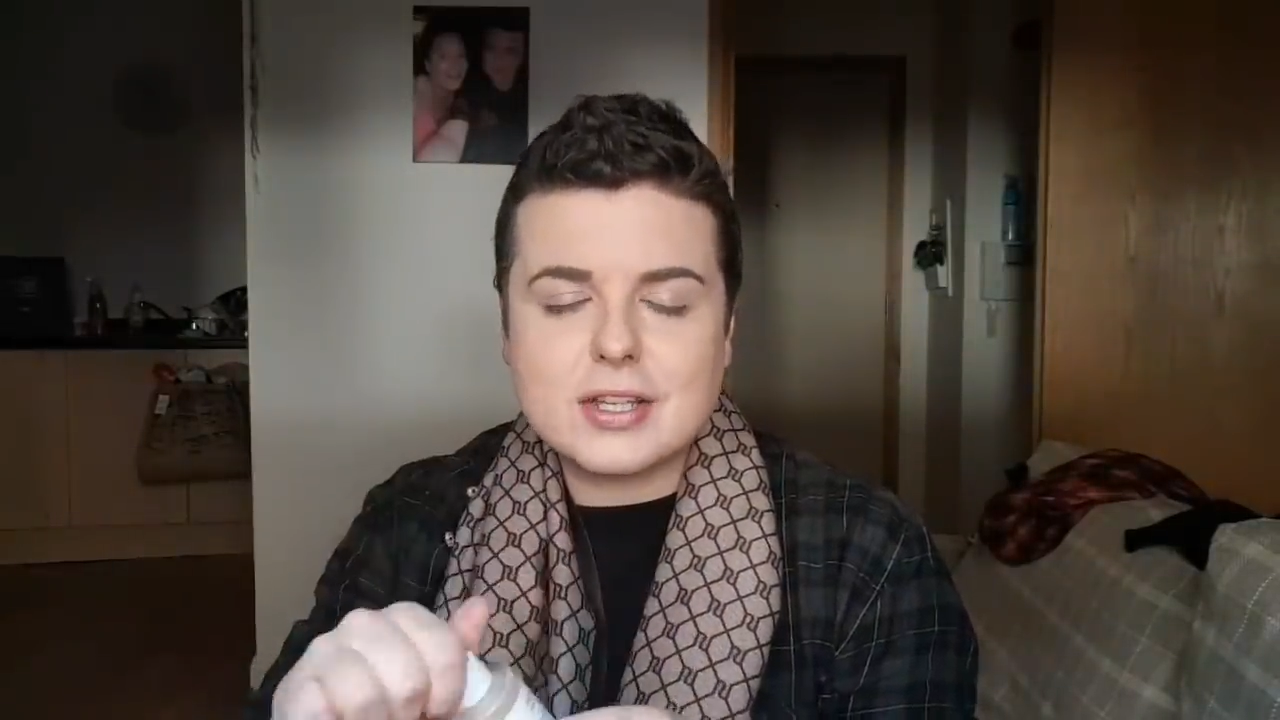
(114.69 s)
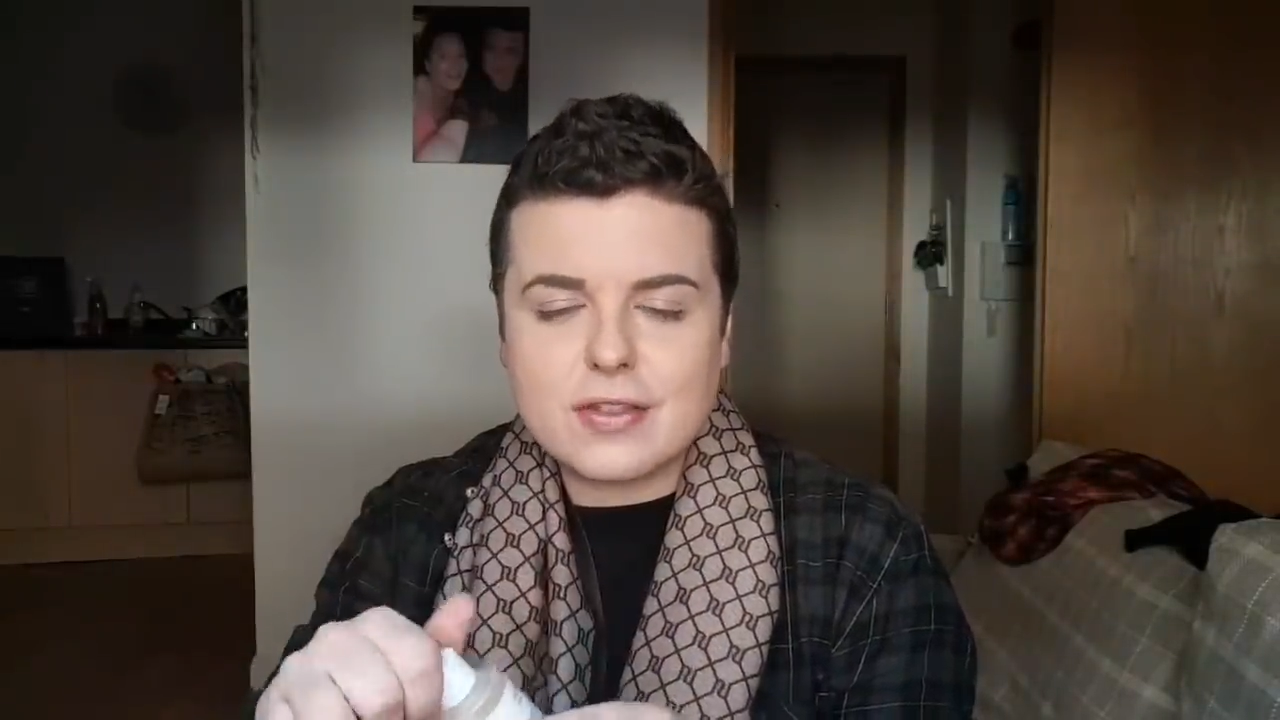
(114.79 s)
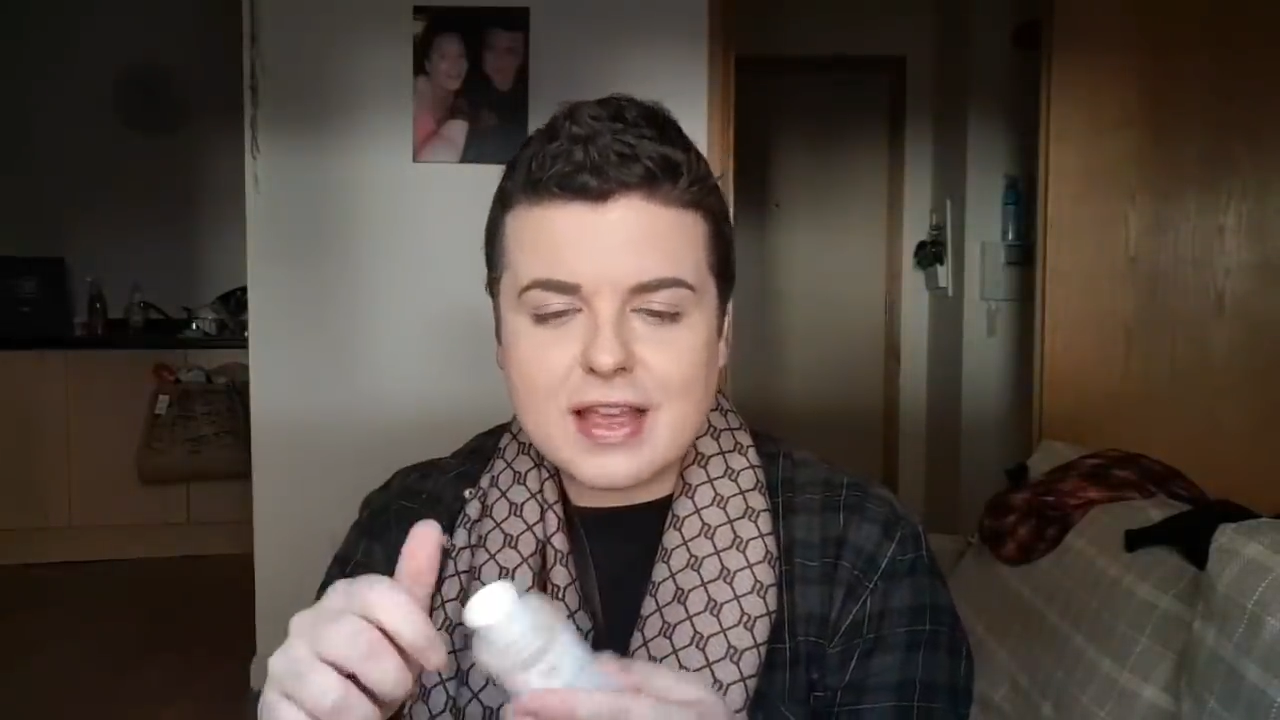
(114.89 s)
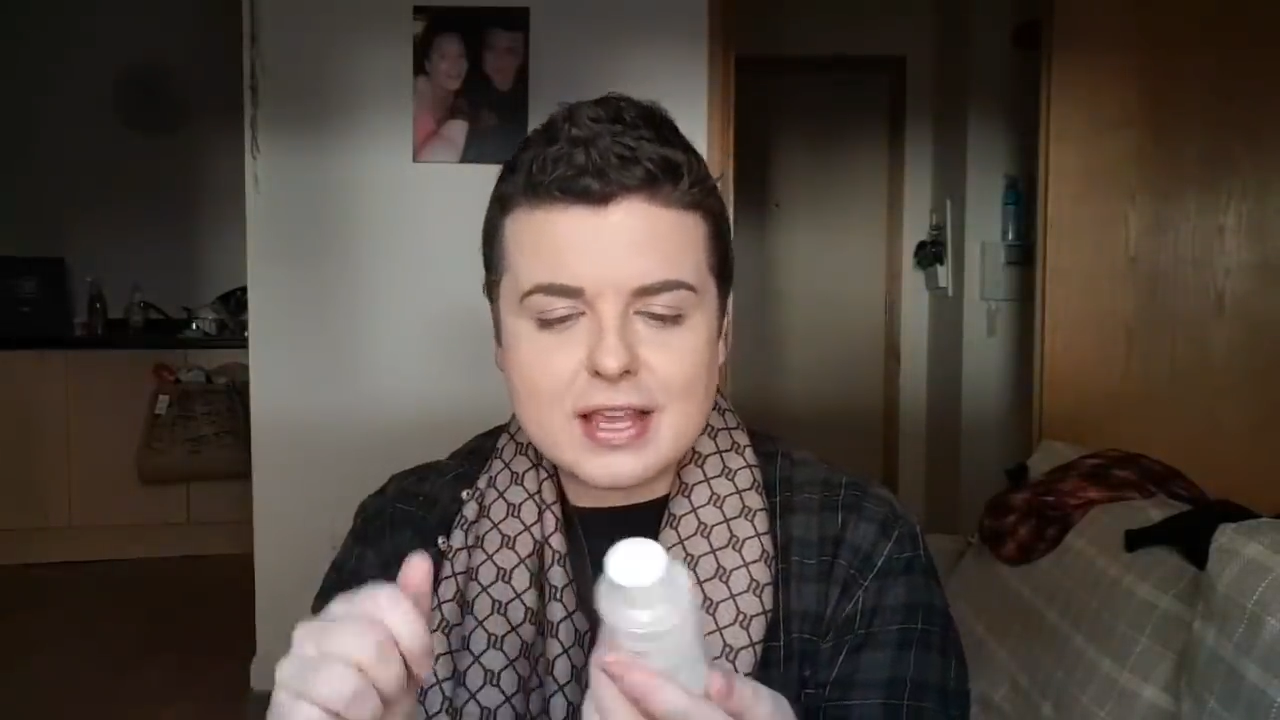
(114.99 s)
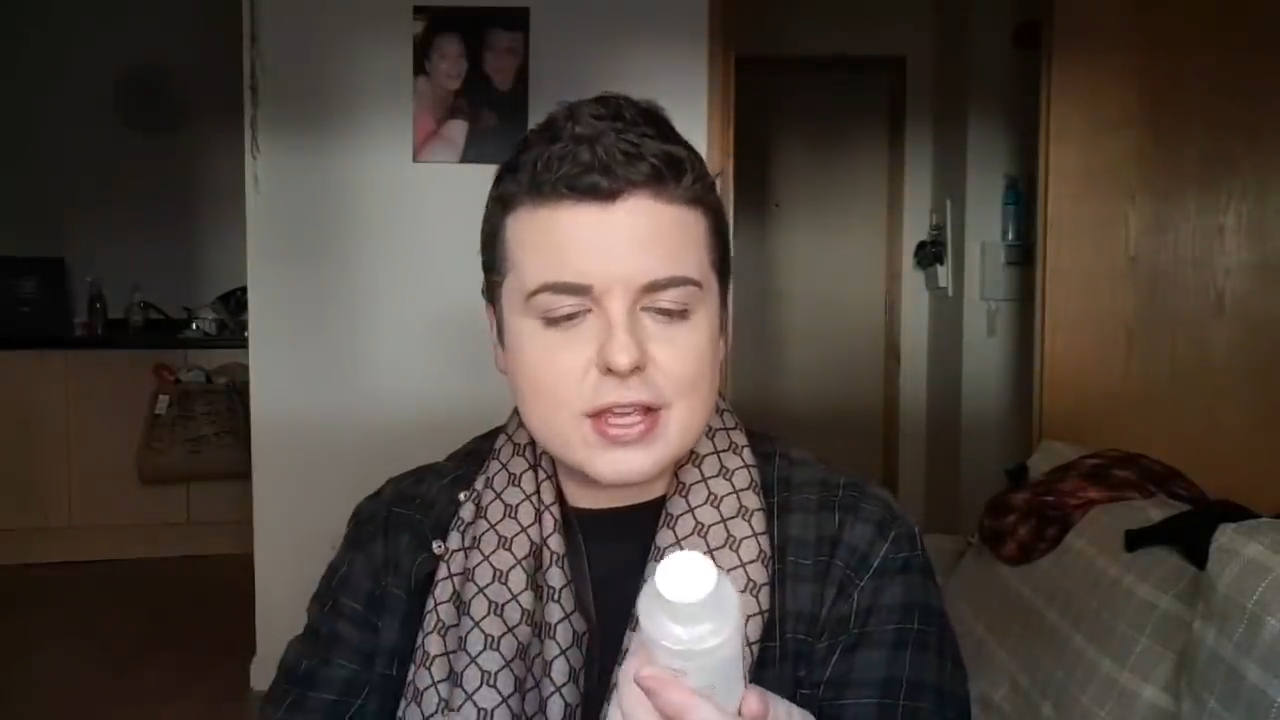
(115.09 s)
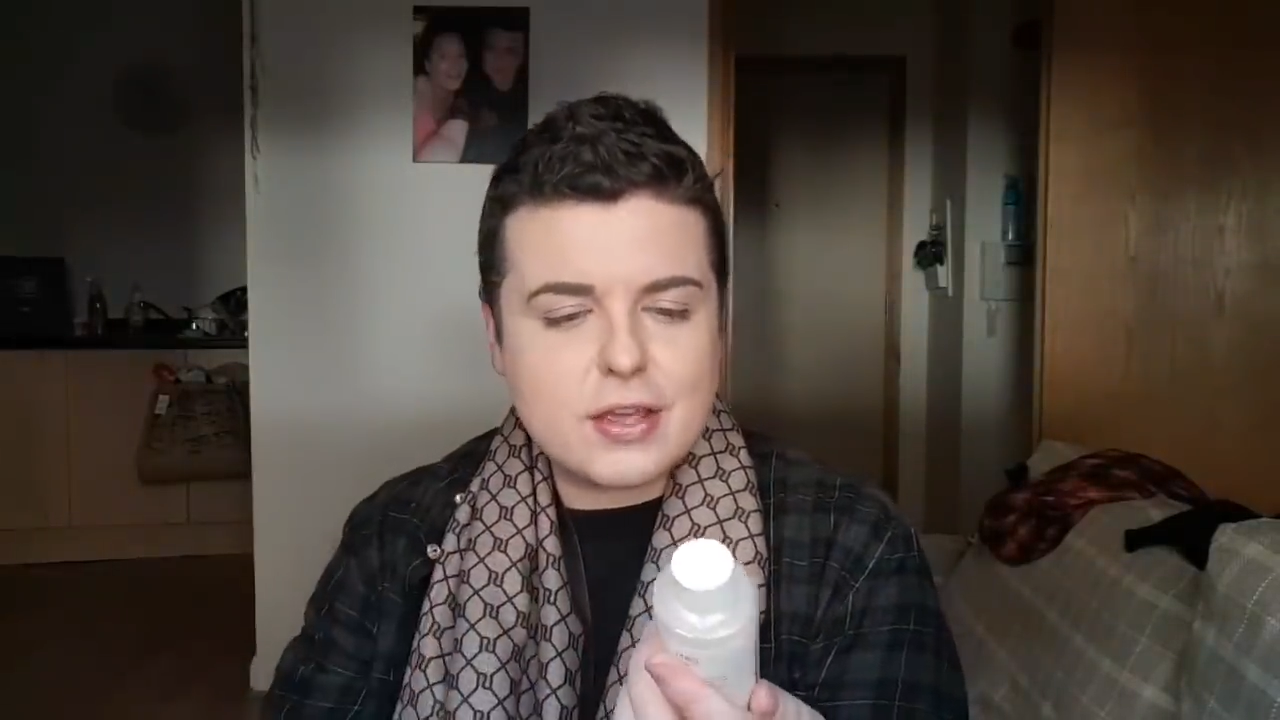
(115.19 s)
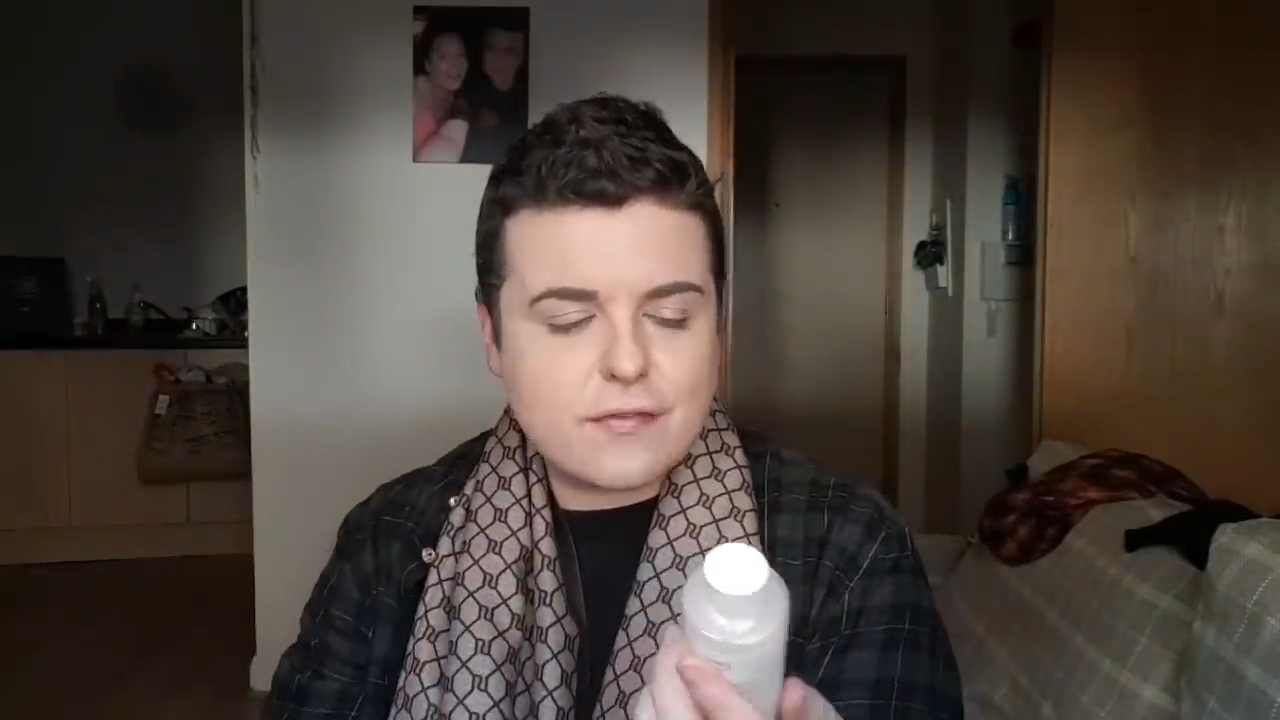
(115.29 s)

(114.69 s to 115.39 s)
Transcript: So thank you